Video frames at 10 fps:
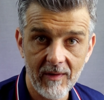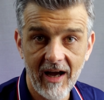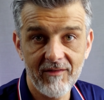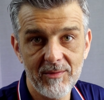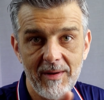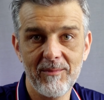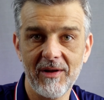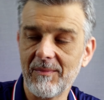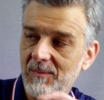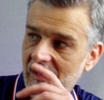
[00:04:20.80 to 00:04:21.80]
I remember
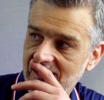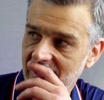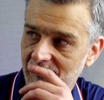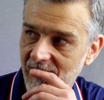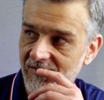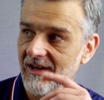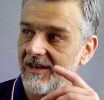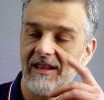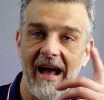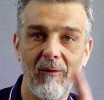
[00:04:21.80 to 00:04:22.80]
the Pixar movie,
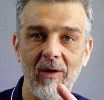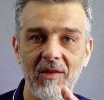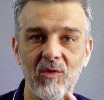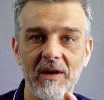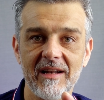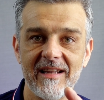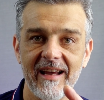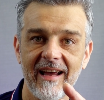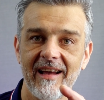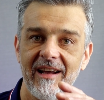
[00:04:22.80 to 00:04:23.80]
that one with
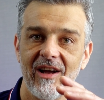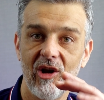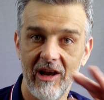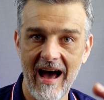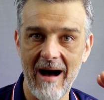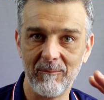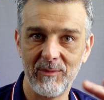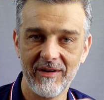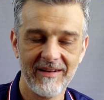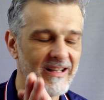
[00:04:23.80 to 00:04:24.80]
the lamp.
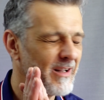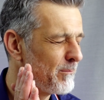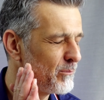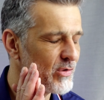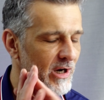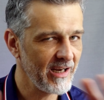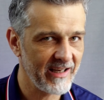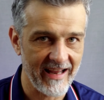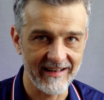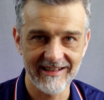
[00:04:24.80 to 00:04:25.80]

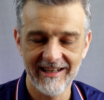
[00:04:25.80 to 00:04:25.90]
Brilliant.